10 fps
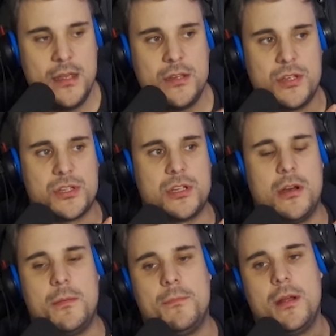to
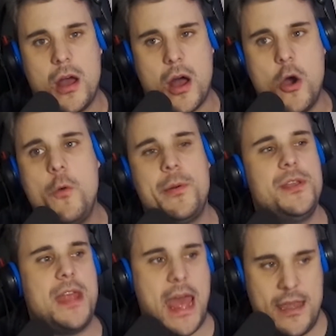some
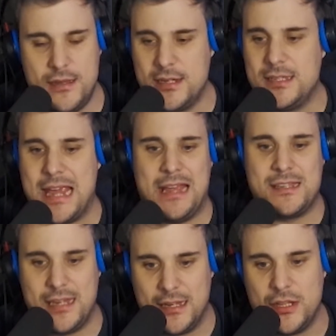open-ended
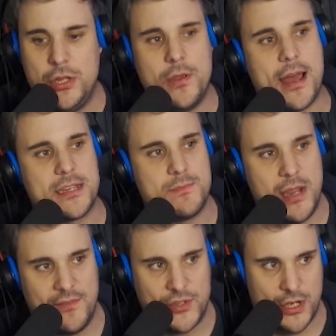testing that you guys may
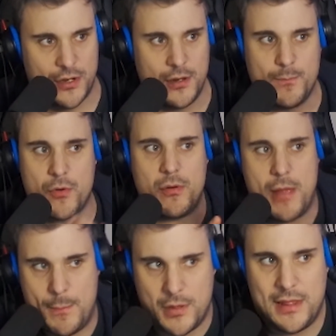have done. But
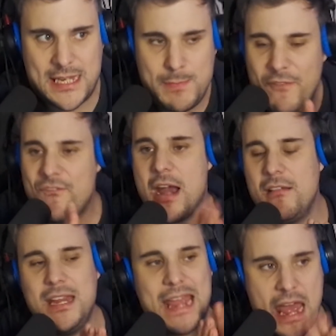remember, let's be very
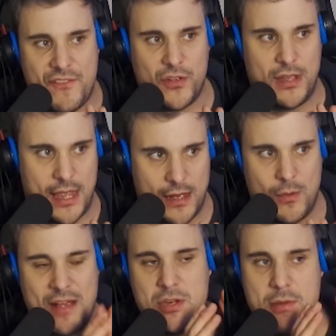careful here. We
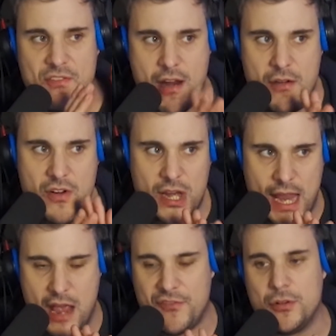have to be very, very
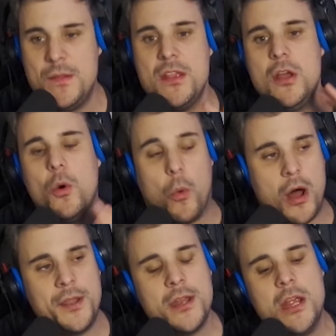careful.
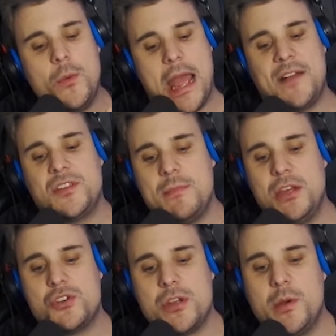One, we have to make
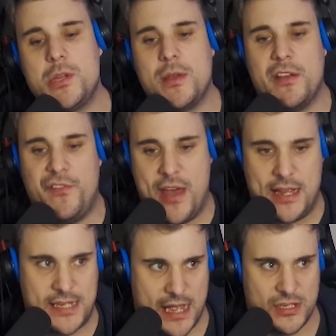sure we're doing a fair
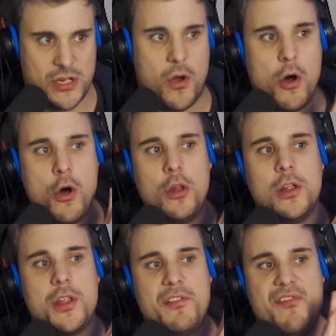test. So all
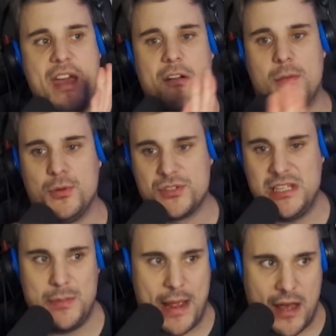other variables need
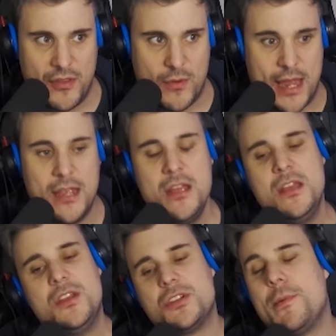to be out of the way.
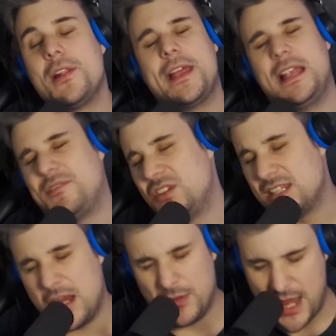So more likely you have to
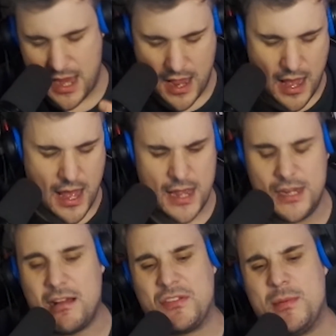disable the AI. You'll
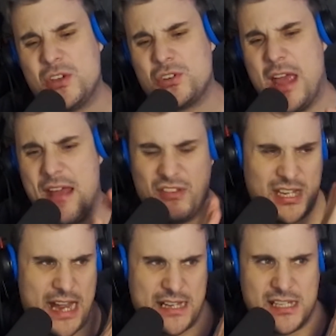have to make sure everything
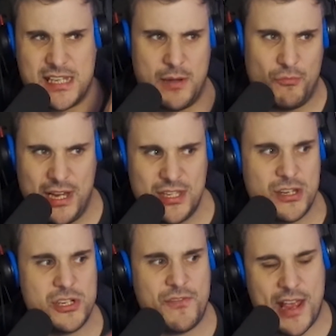has the same
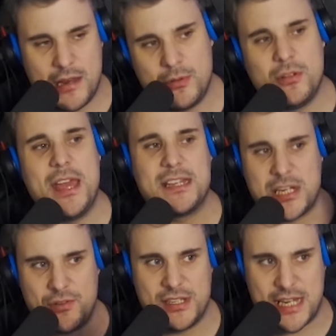research available,
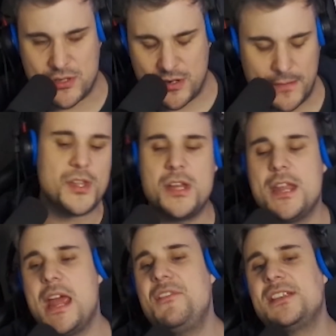etc., etc. And
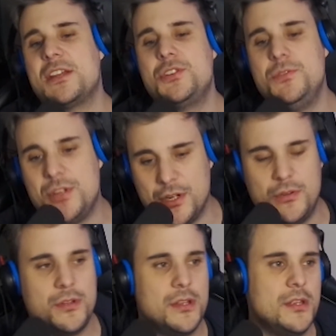every test you do
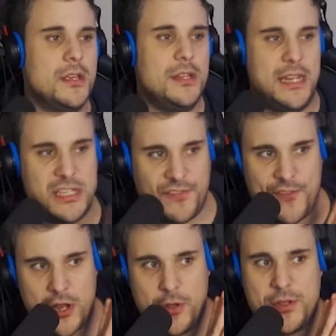needs to
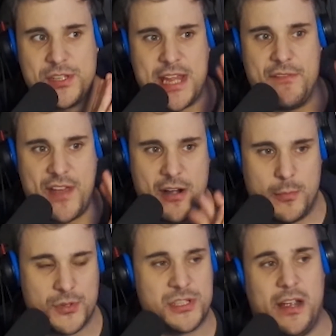follow those set
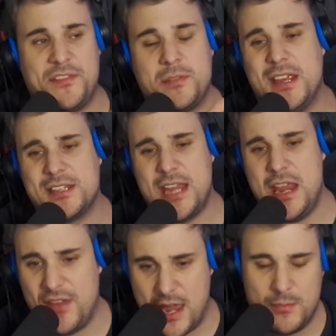variables. You have to make a save
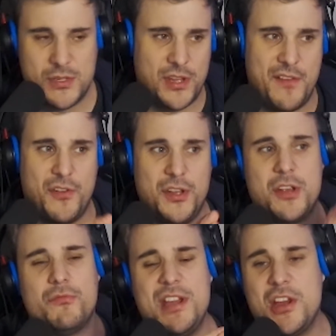game. So therefore, you
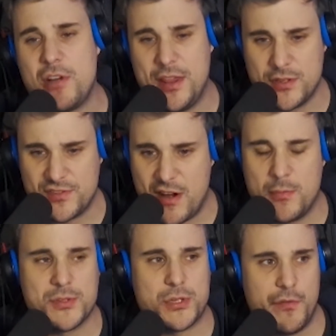can recreate those
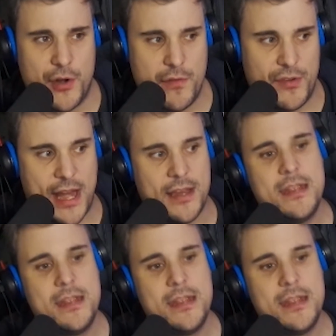variables over and over again.